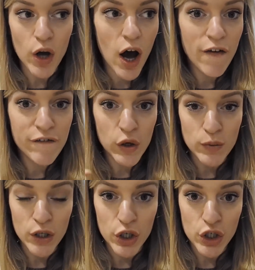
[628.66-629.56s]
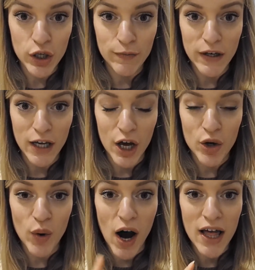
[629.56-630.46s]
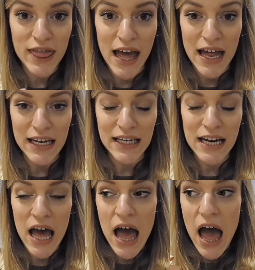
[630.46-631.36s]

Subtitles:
I filmed a YouTube video. I then